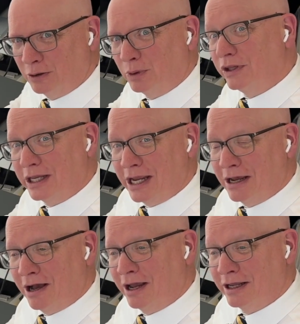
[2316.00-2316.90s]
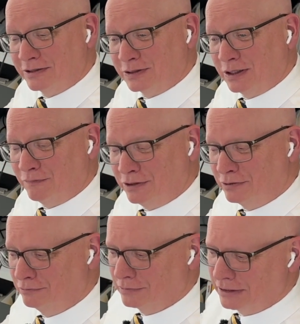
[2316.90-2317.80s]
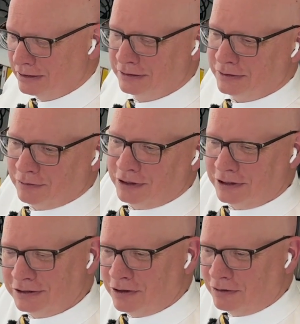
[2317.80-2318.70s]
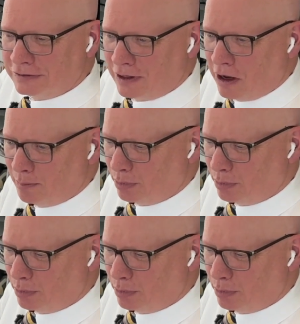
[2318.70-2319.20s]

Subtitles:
what the AI has given you so that it's not slop,